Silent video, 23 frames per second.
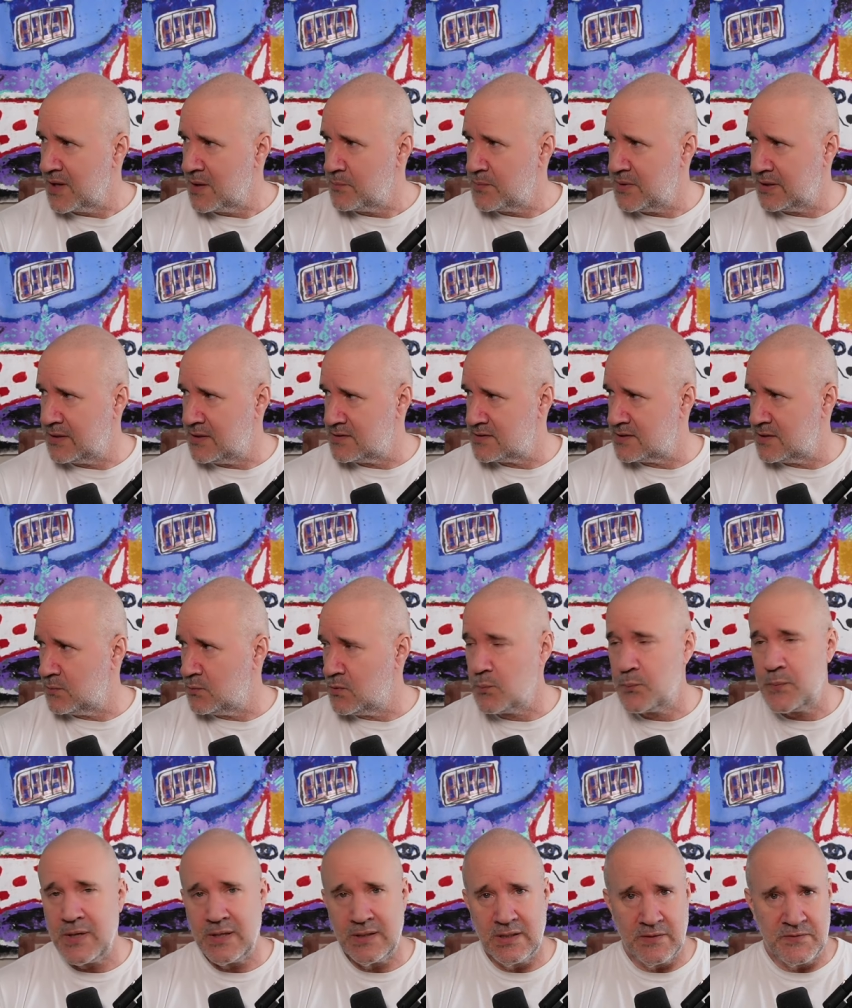because there won't
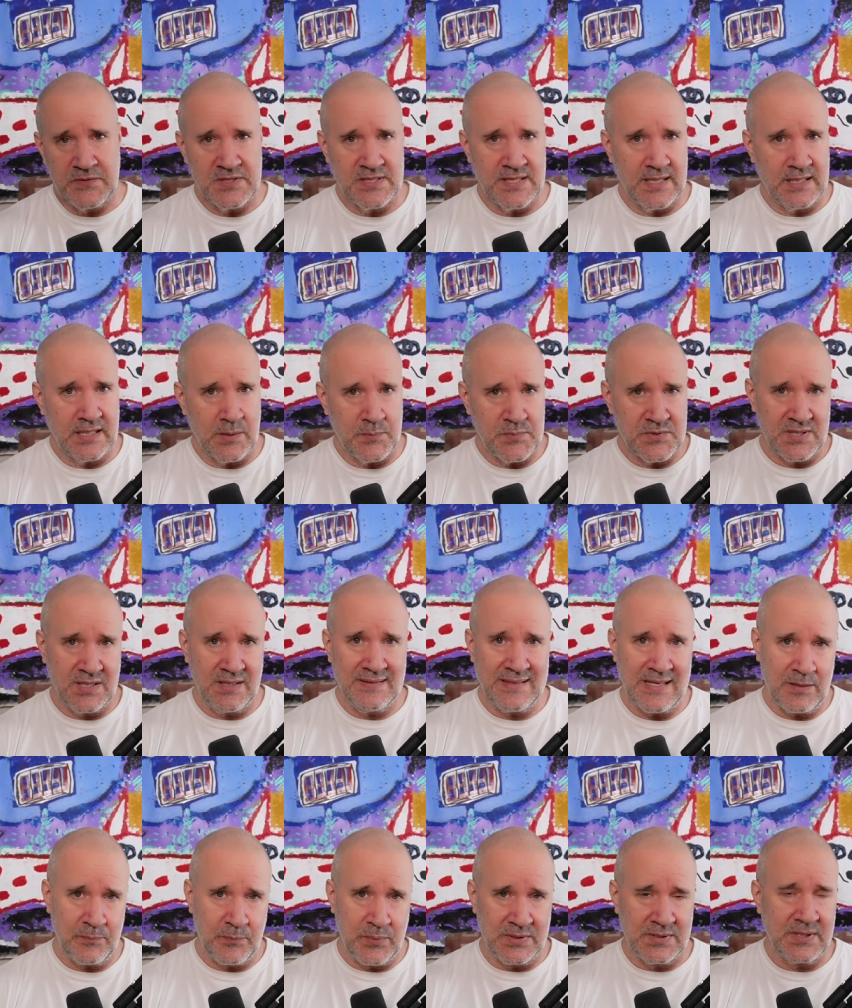be enough setups in
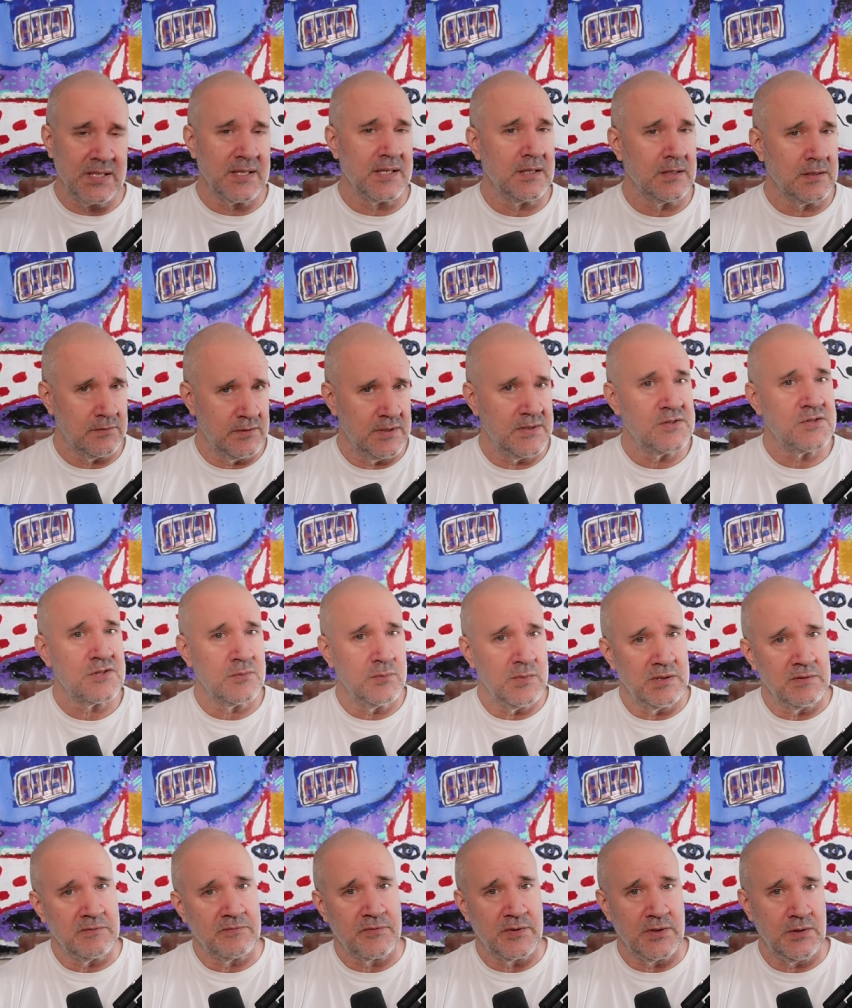that particular
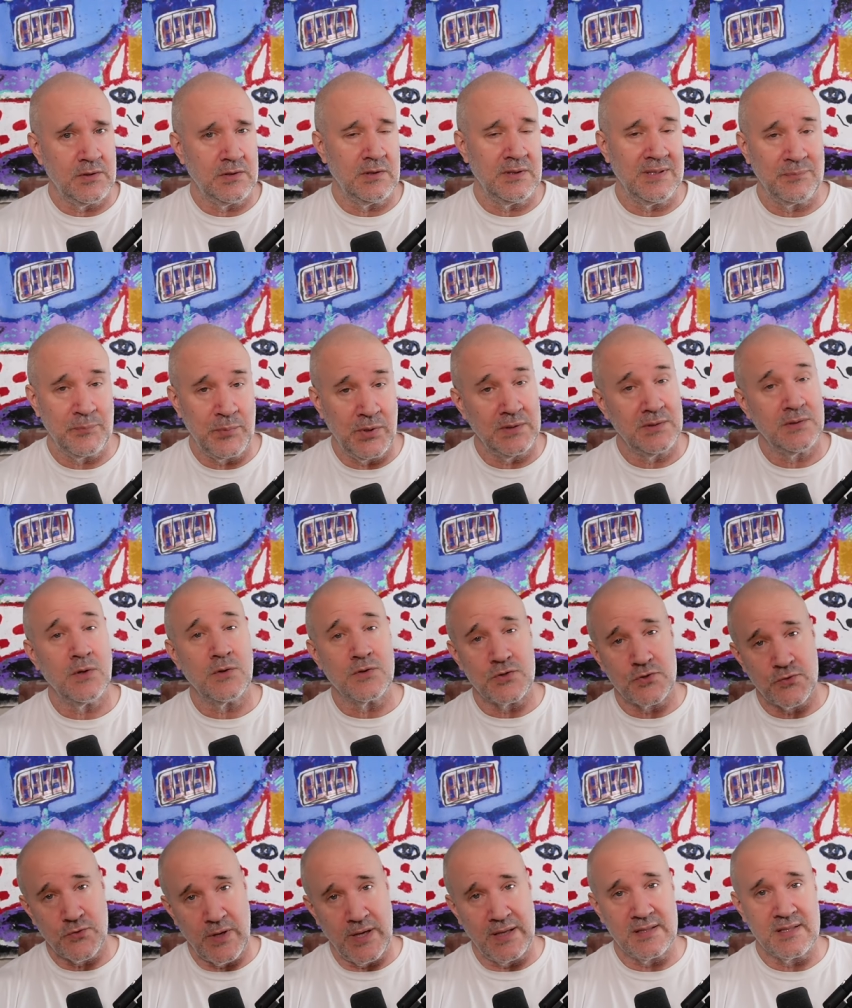instrument for you to put those
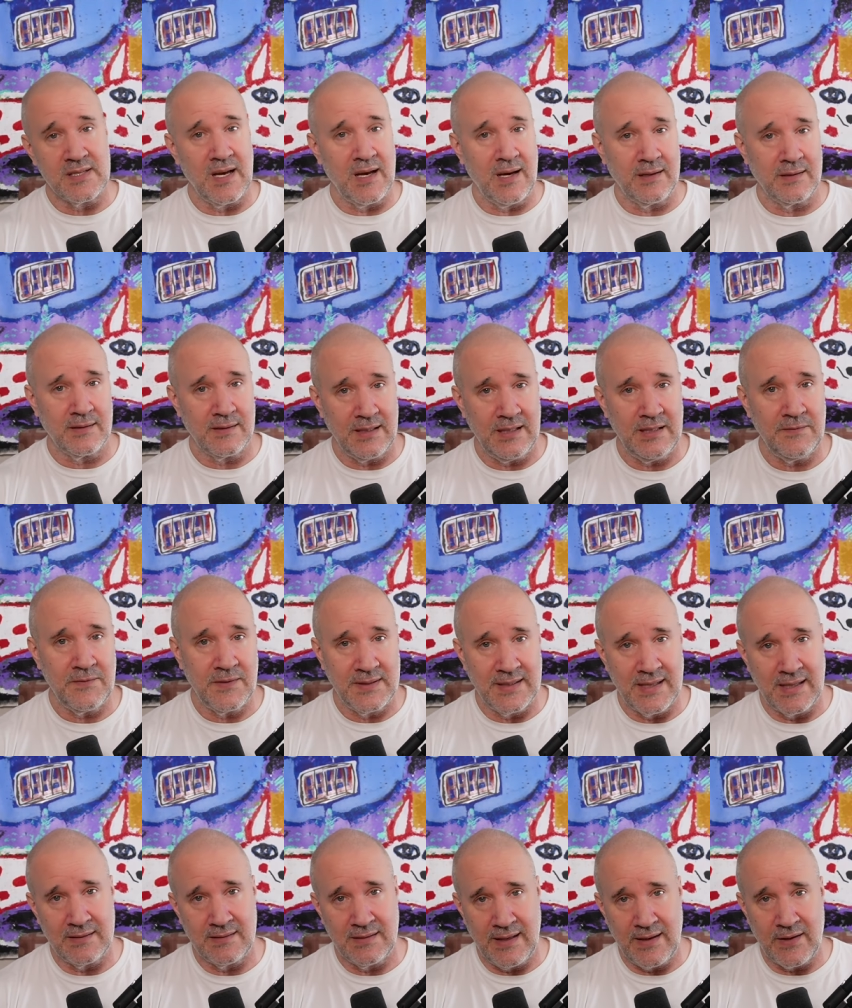trades on even
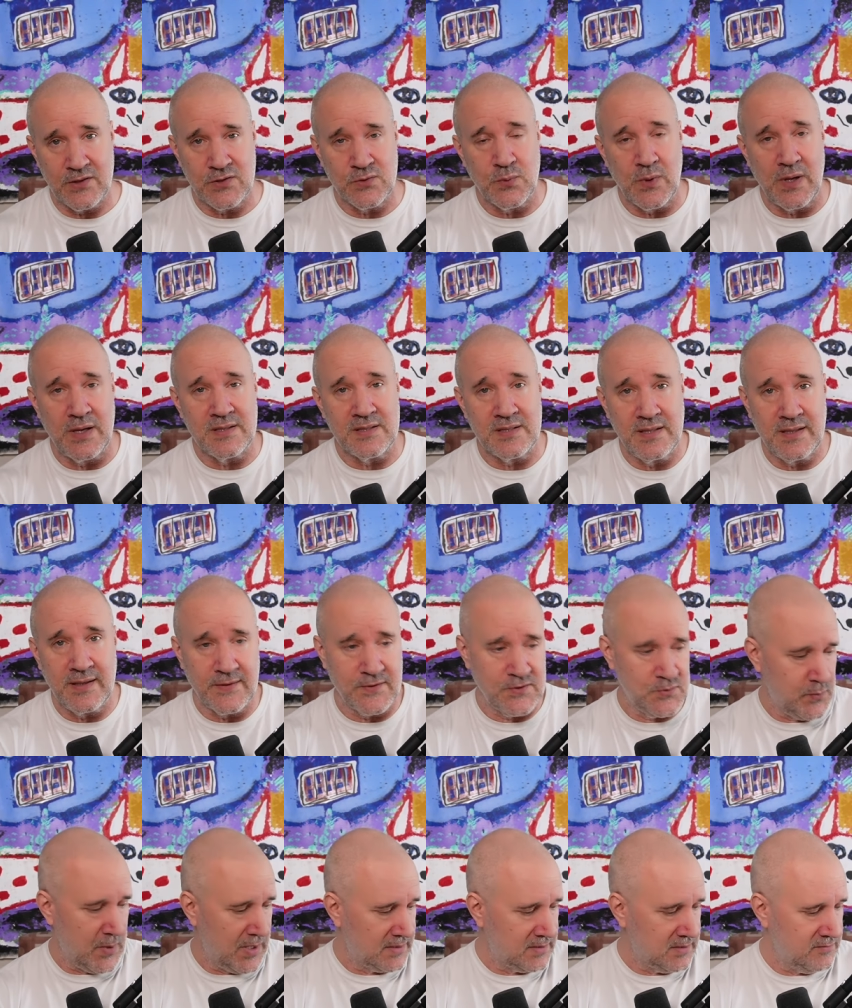at XYZ
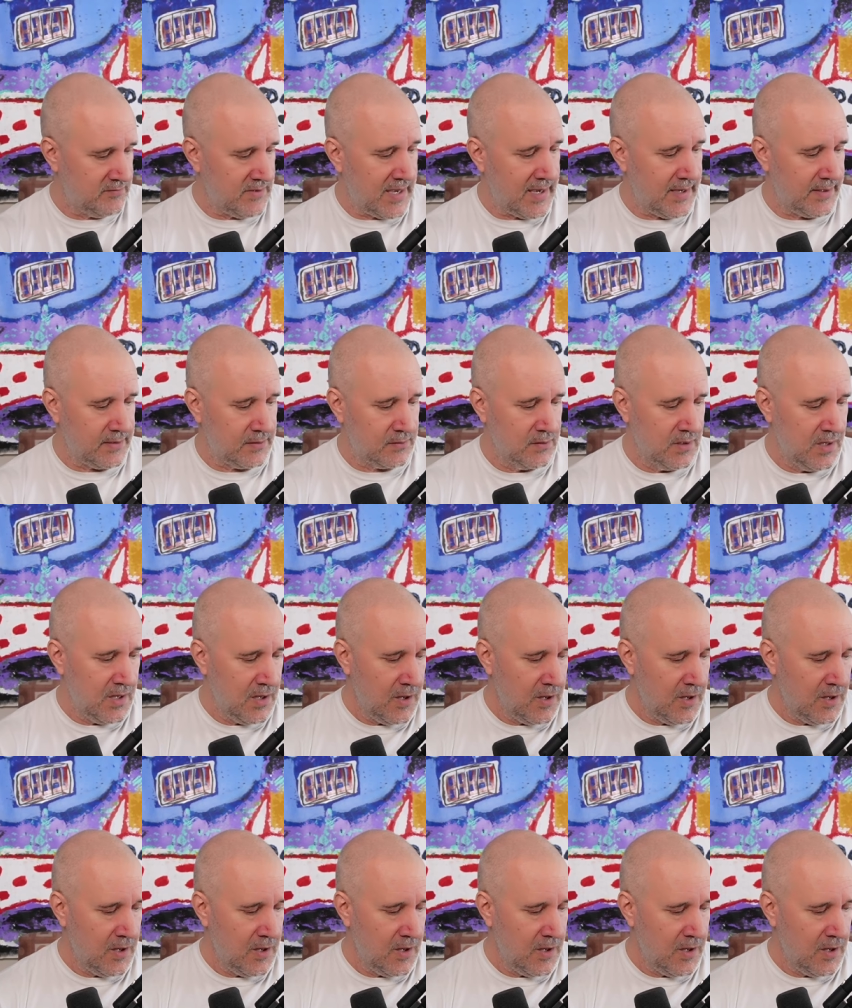expected value.